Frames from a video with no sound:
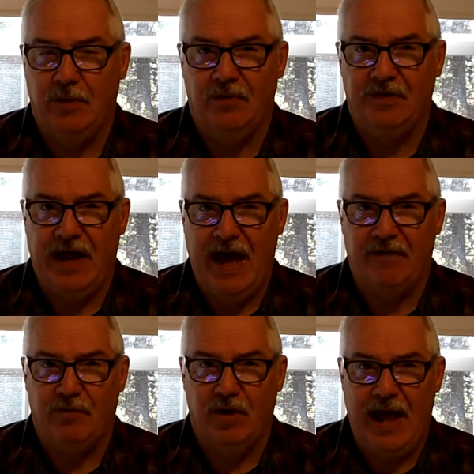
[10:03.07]
it was an eye
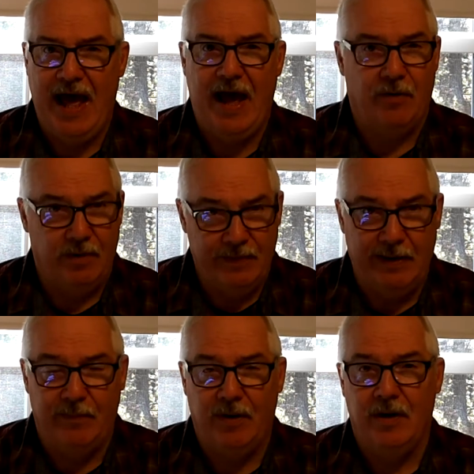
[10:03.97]
for an eye,
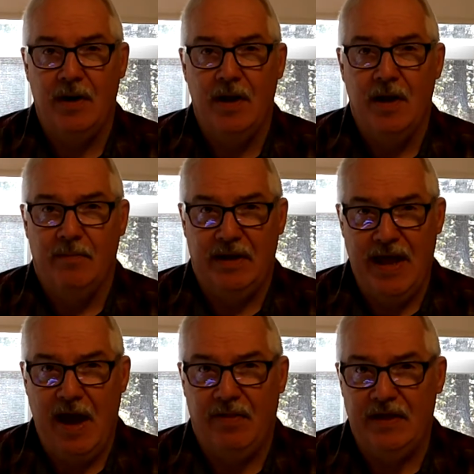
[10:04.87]
remember? But
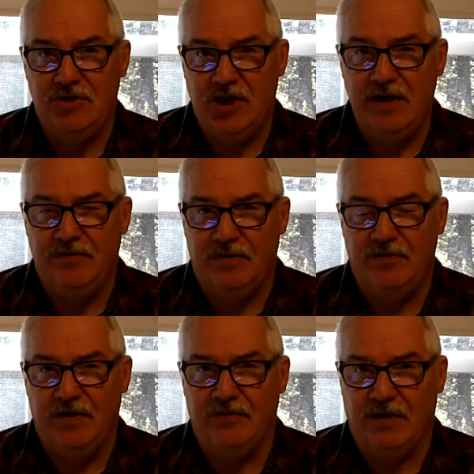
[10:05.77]
now that
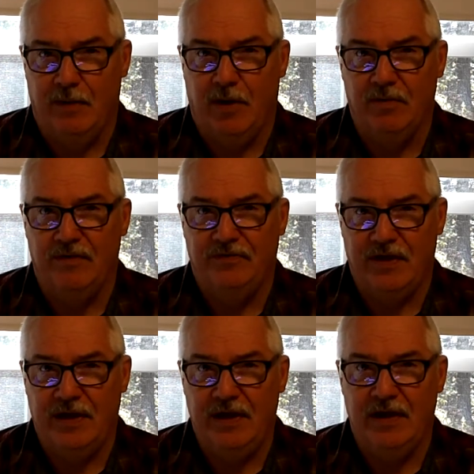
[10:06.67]
Jesus has come on the
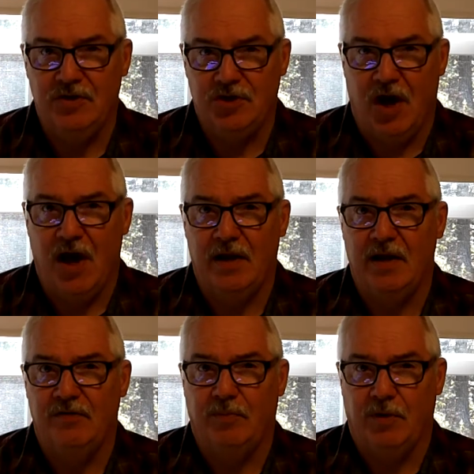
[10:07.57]
scene and John
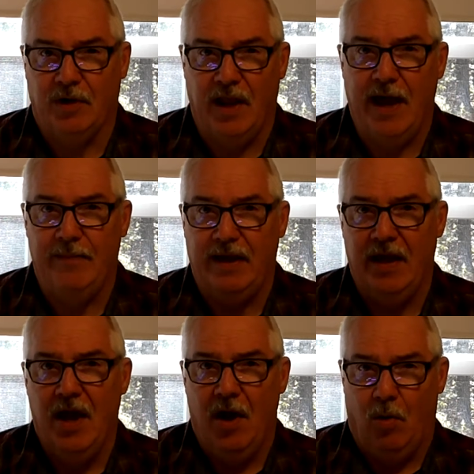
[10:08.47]
is proclaiming
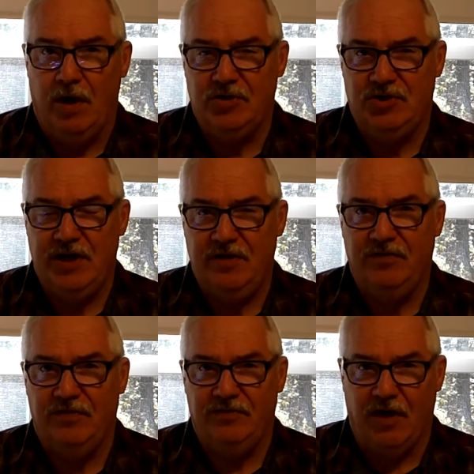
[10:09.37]
what
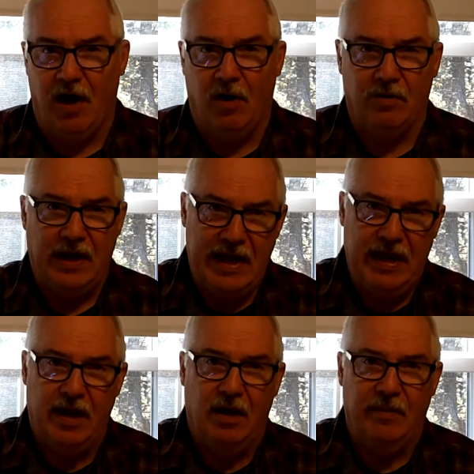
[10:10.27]
Jesus taught
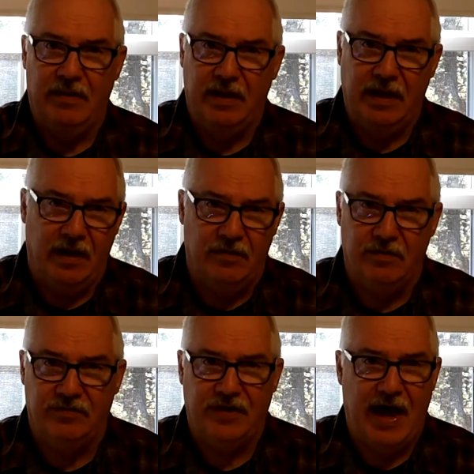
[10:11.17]
him and the other
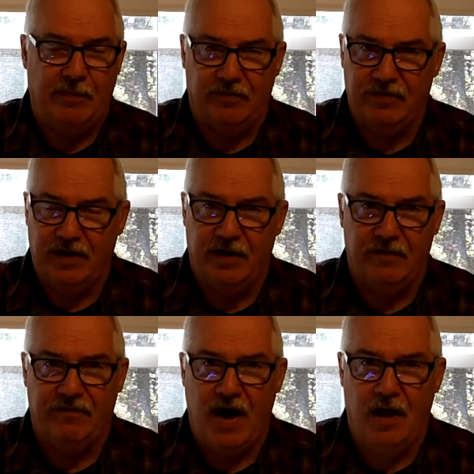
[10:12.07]
disciples, the other
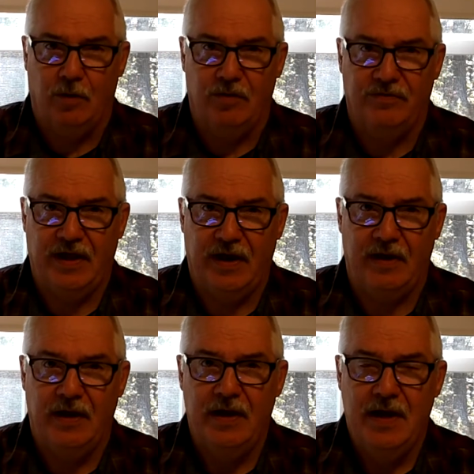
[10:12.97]
followers there,